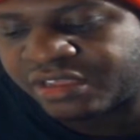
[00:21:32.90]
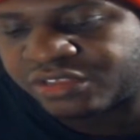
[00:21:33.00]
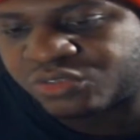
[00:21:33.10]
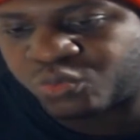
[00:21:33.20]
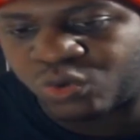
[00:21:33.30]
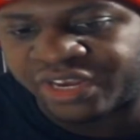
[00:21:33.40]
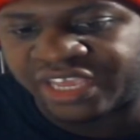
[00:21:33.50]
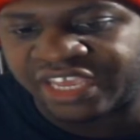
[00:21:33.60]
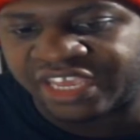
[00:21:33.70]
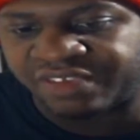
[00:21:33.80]

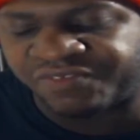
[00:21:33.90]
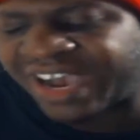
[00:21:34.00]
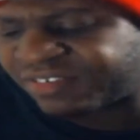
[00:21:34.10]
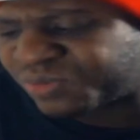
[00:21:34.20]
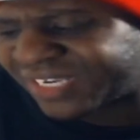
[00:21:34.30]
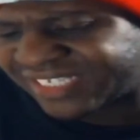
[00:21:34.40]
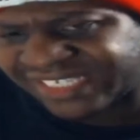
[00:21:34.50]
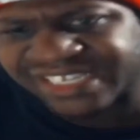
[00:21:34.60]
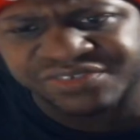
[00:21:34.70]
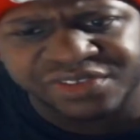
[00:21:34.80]
$25,
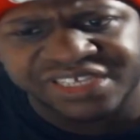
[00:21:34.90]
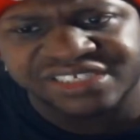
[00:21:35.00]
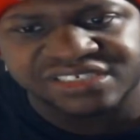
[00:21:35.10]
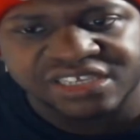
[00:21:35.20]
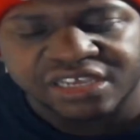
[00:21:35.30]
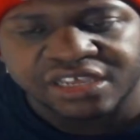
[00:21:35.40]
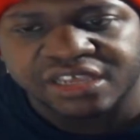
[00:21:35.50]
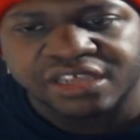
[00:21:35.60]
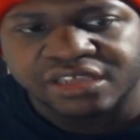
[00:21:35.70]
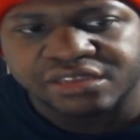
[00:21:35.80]
$26 for this.
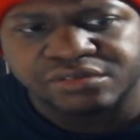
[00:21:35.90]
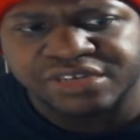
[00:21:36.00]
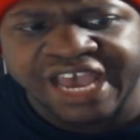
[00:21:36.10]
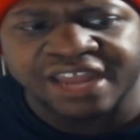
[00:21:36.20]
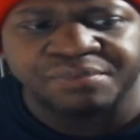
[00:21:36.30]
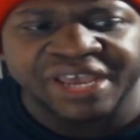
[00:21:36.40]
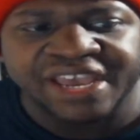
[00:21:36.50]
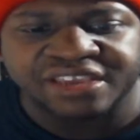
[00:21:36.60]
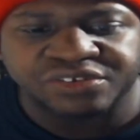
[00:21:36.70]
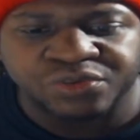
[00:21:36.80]
Not a
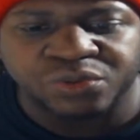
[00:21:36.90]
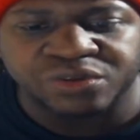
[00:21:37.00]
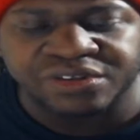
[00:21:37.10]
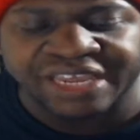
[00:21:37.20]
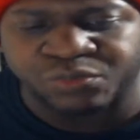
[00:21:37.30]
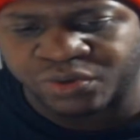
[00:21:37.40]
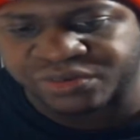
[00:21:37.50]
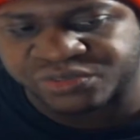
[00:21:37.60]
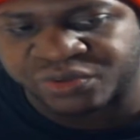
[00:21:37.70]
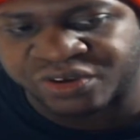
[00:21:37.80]
bad controller that
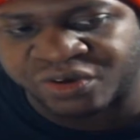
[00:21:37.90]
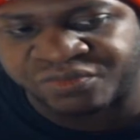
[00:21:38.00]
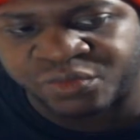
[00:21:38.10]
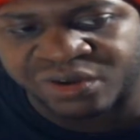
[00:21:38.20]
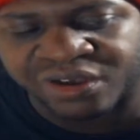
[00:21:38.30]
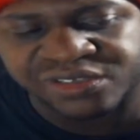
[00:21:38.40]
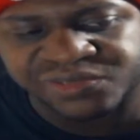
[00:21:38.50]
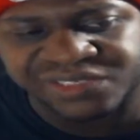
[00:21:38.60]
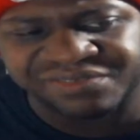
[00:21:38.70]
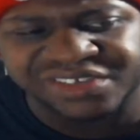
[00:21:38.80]
works on all four
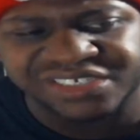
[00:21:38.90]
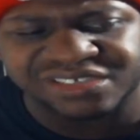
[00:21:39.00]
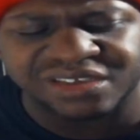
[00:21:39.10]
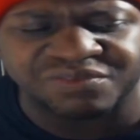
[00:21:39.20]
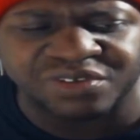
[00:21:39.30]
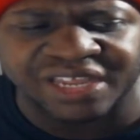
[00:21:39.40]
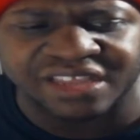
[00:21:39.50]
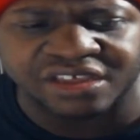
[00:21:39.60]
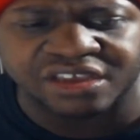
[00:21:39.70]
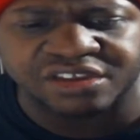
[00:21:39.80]
consoles. And if you're just looking for like
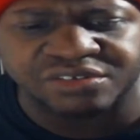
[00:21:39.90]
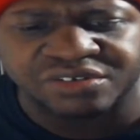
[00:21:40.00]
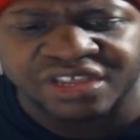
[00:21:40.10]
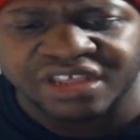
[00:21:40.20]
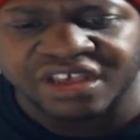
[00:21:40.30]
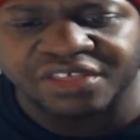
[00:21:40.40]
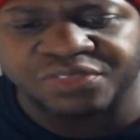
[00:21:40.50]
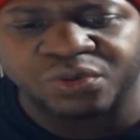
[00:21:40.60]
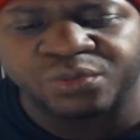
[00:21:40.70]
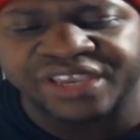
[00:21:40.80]
a
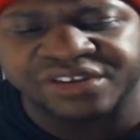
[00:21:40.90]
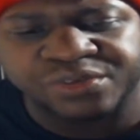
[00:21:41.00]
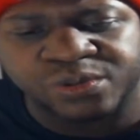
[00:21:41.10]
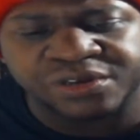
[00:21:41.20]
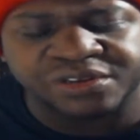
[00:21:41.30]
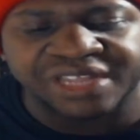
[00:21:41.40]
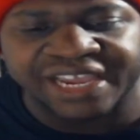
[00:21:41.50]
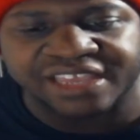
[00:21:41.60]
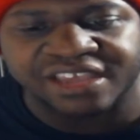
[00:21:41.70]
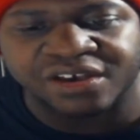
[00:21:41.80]
throwaway controller,
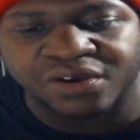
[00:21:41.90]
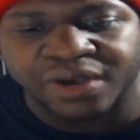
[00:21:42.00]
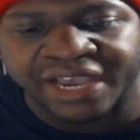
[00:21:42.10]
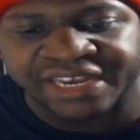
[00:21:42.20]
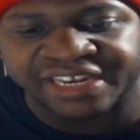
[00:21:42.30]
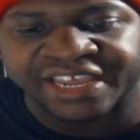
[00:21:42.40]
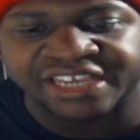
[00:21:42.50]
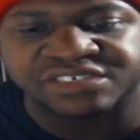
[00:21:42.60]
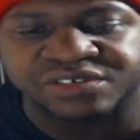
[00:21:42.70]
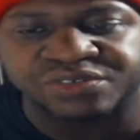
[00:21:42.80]
like, oh, I need an
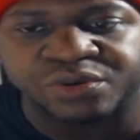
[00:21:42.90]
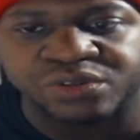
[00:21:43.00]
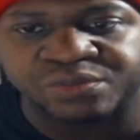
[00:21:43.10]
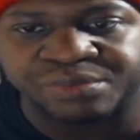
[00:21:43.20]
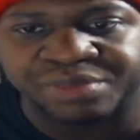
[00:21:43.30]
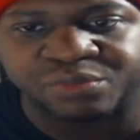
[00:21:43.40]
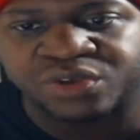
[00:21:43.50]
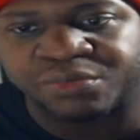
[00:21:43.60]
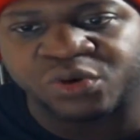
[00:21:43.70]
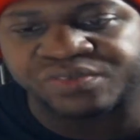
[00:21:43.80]
extra controller for when people
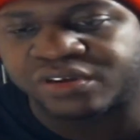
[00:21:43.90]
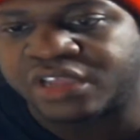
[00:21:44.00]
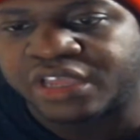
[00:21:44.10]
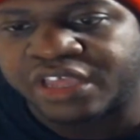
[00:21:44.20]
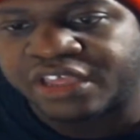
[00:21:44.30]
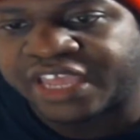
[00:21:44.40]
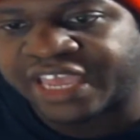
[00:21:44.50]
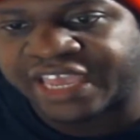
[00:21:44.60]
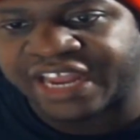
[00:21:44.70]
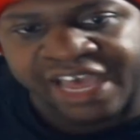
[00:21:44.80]
come over,
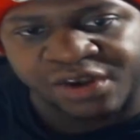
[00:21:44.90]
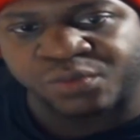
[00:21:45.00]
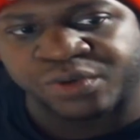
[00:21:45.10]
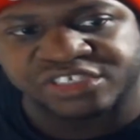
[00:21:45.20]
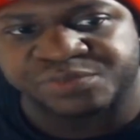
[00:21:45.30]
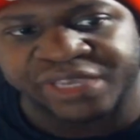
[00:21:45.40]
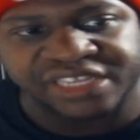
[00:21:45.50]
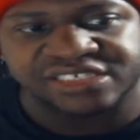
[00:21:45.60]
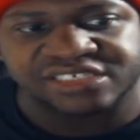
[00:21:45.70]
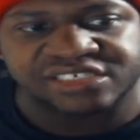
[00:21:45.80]
and I don't want to
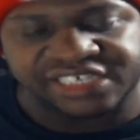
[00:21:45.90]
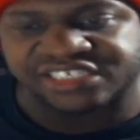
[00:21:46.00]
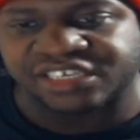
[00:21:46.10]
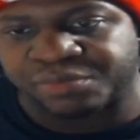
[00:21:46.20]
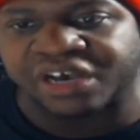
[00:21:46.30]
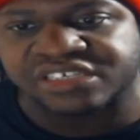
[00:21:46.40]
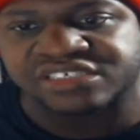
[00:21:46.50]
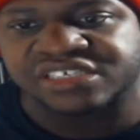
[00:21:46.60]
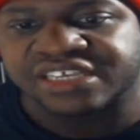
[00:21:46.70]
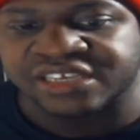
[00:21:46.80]
spend
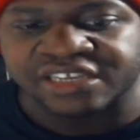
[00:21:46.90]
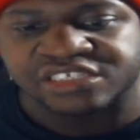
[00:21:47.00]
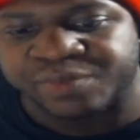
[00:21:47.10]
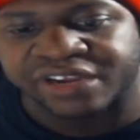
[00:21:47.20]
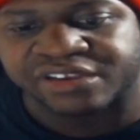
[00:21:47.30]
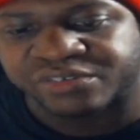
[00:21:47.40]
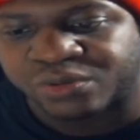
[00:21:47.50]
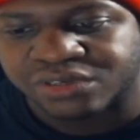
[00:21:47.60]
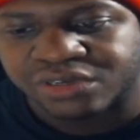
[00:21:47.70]
$60 to get a spare controller,